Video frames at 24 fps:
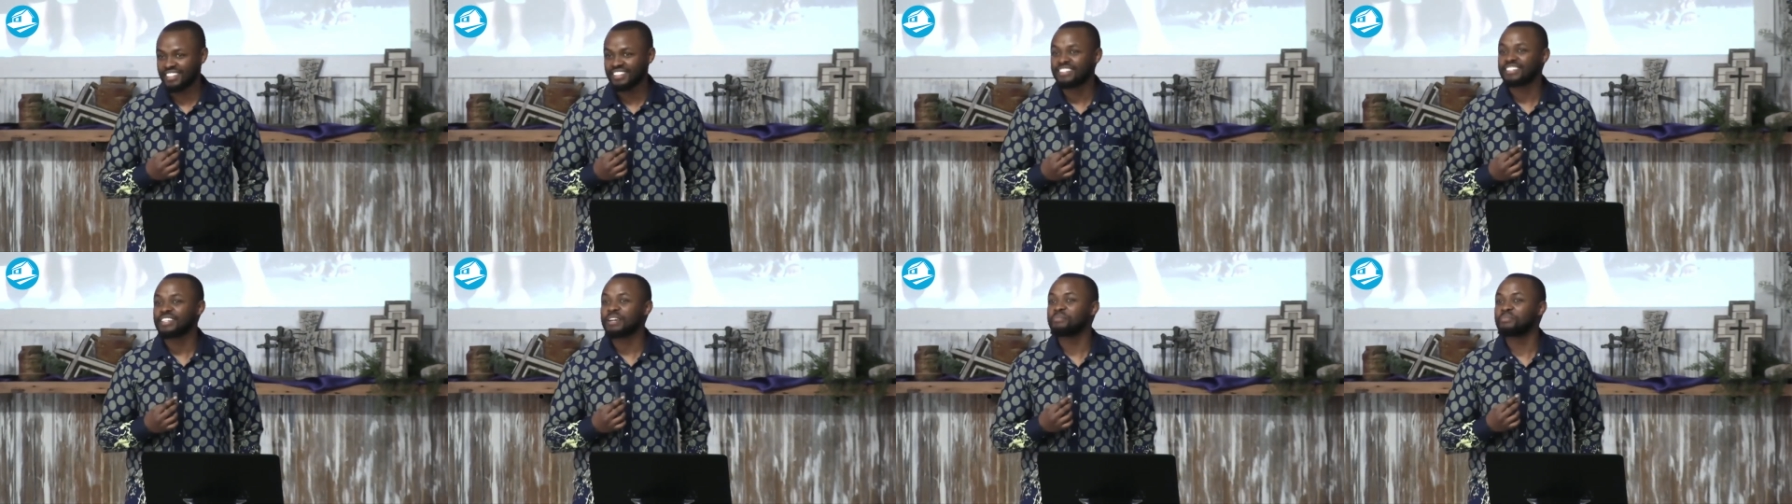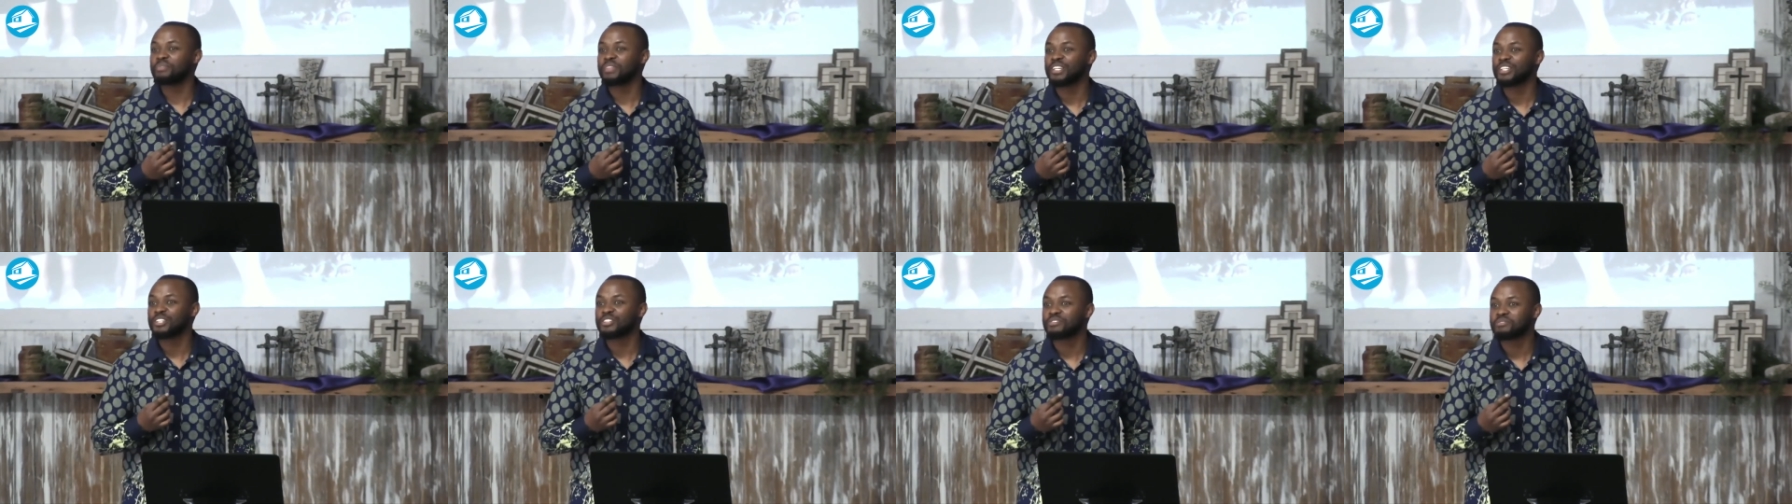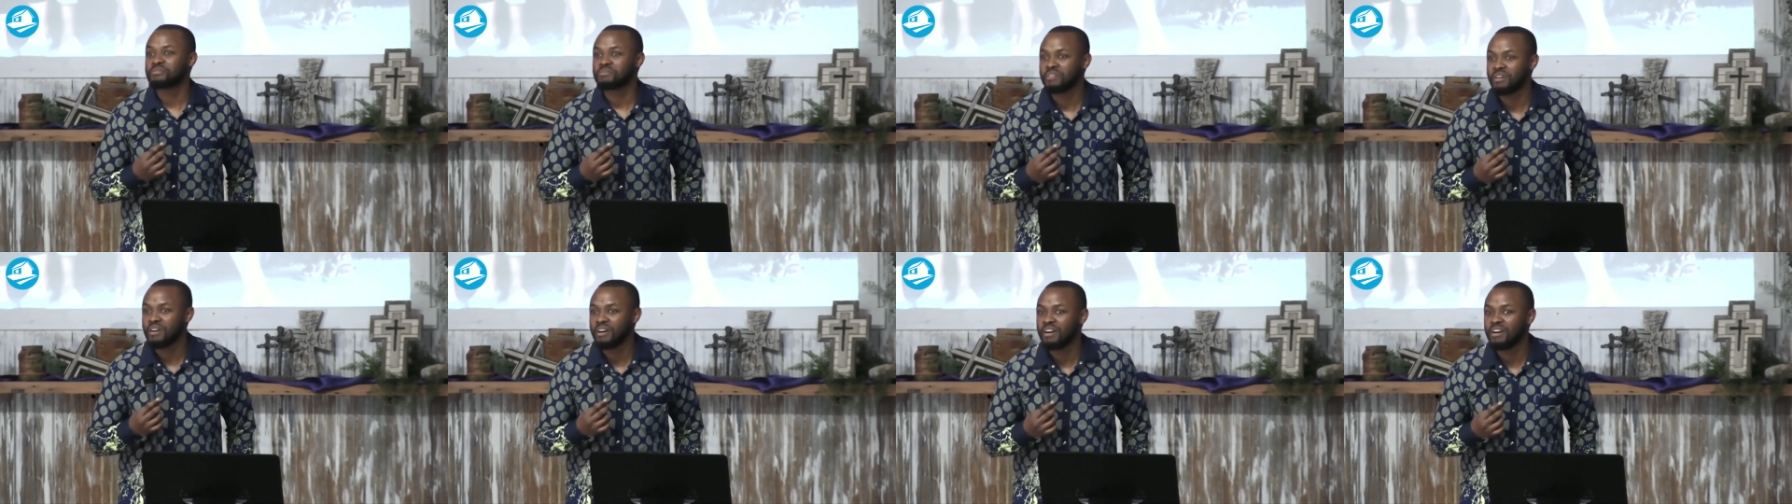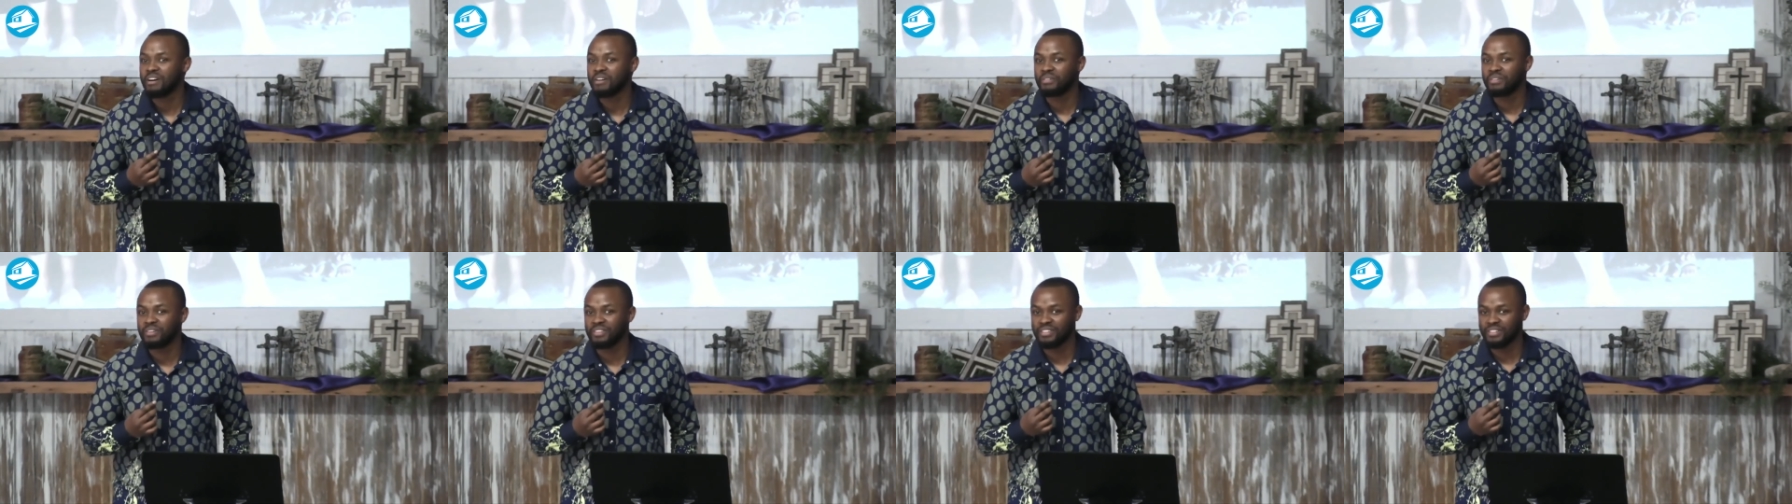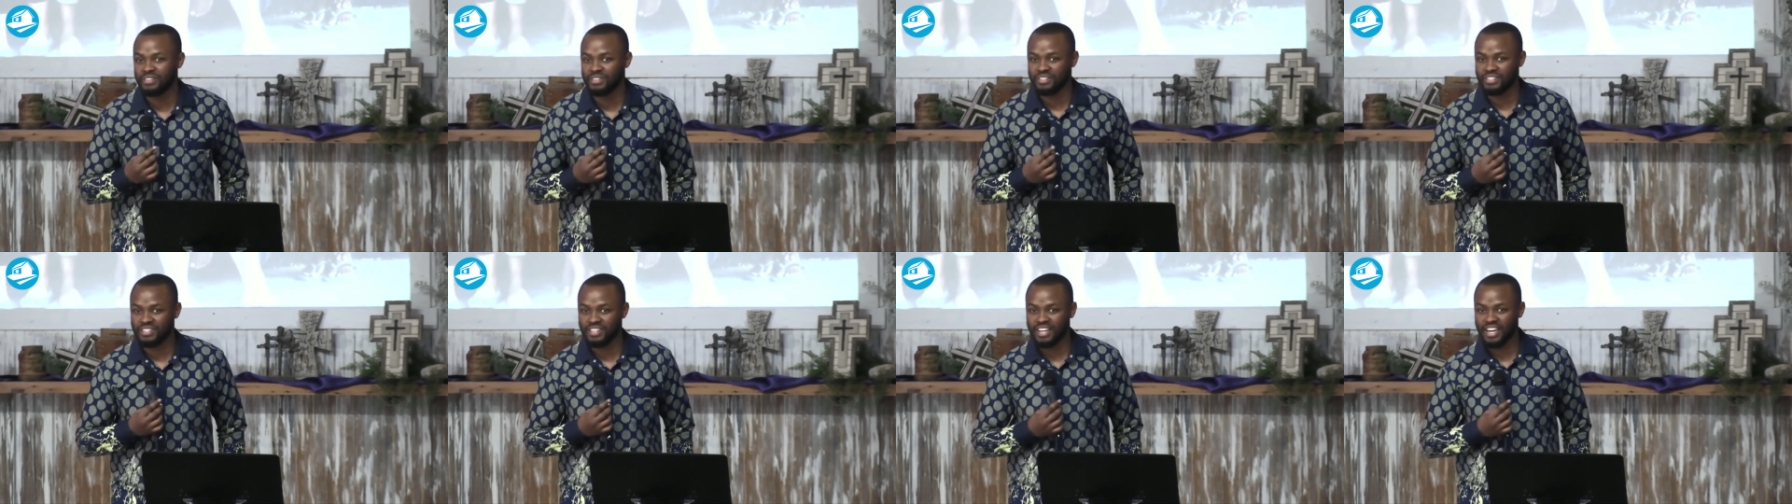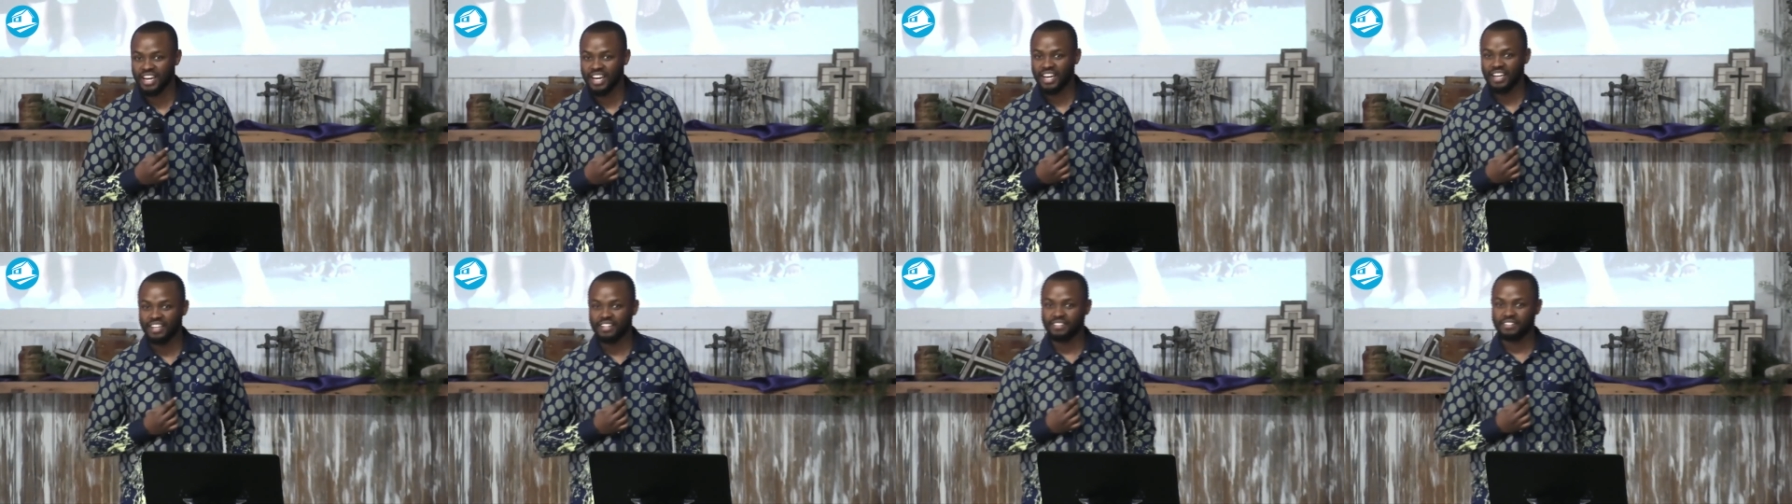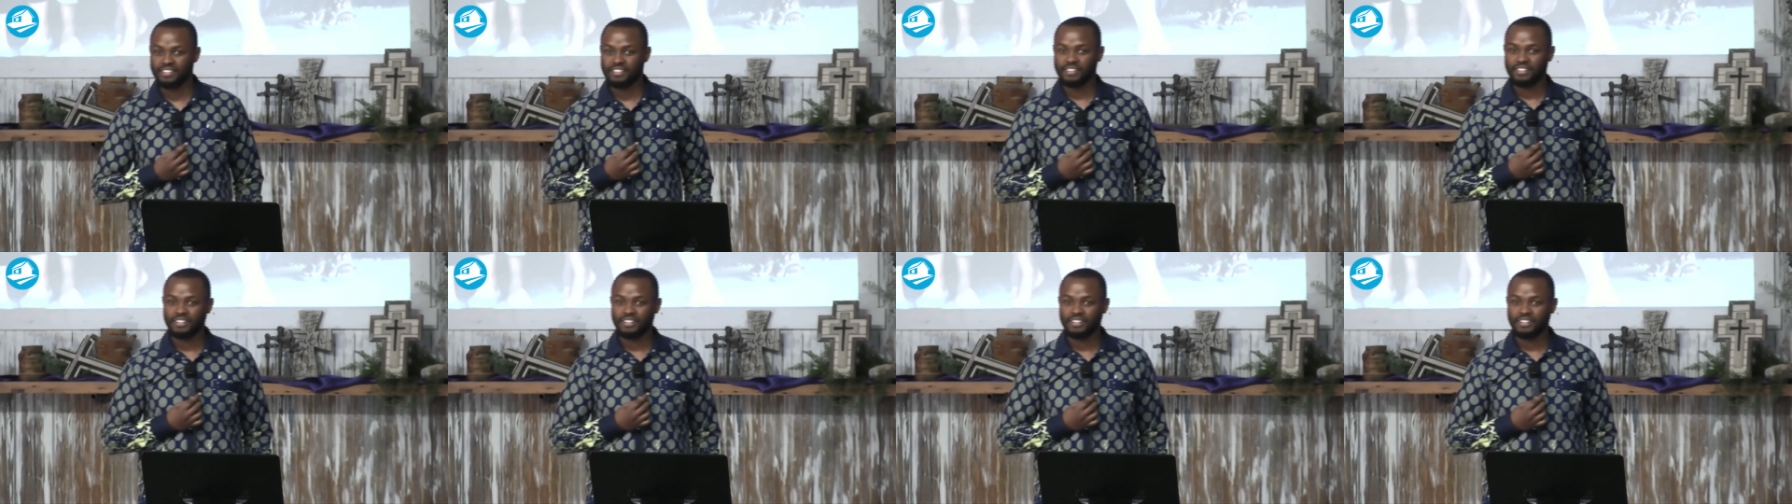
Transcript: Something's wrong with those guys.